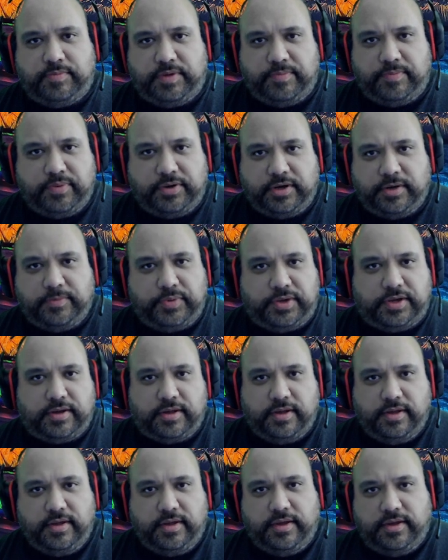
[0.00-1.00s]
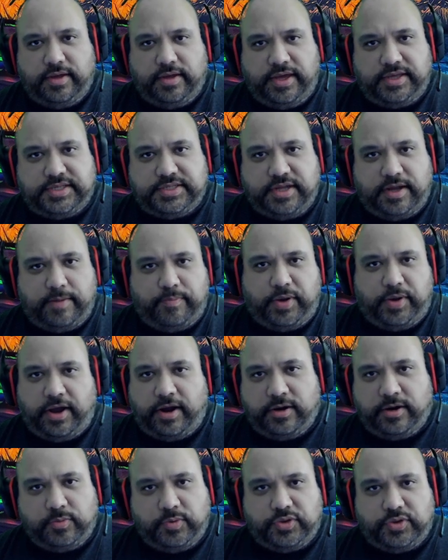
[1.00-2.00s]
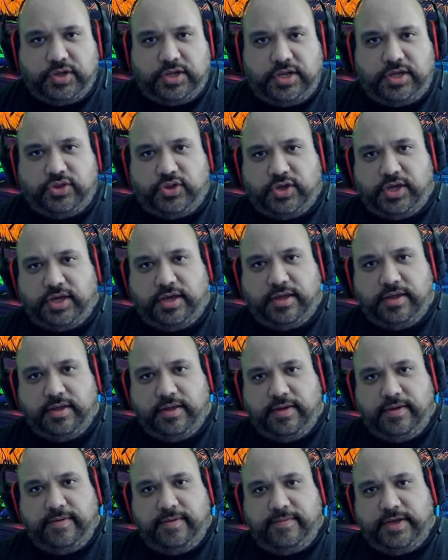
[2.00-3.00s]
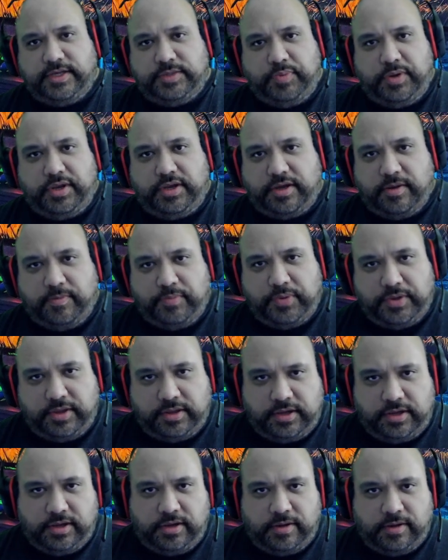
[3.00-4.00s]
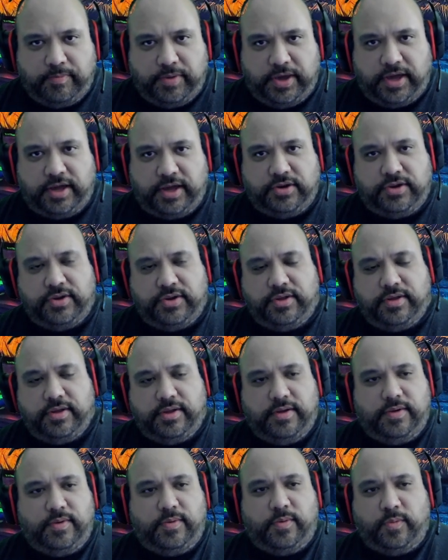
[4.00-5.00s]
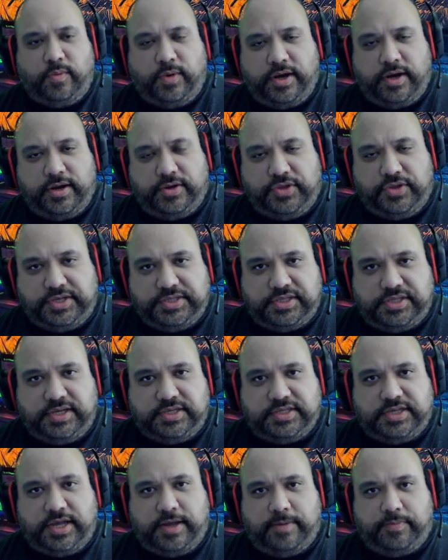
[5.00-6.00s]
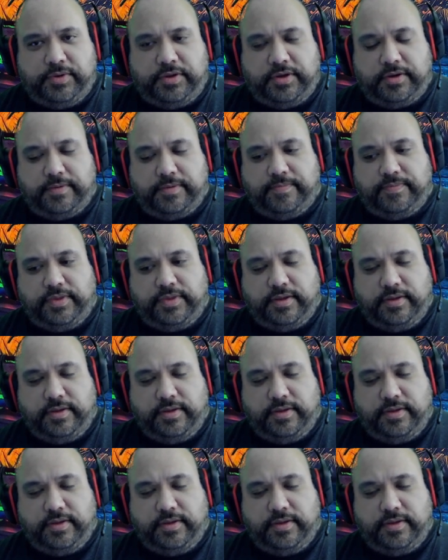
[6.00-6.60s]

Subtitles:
be pumping? It's not paired with anything. It's been completely abandoned. Why are these things happening?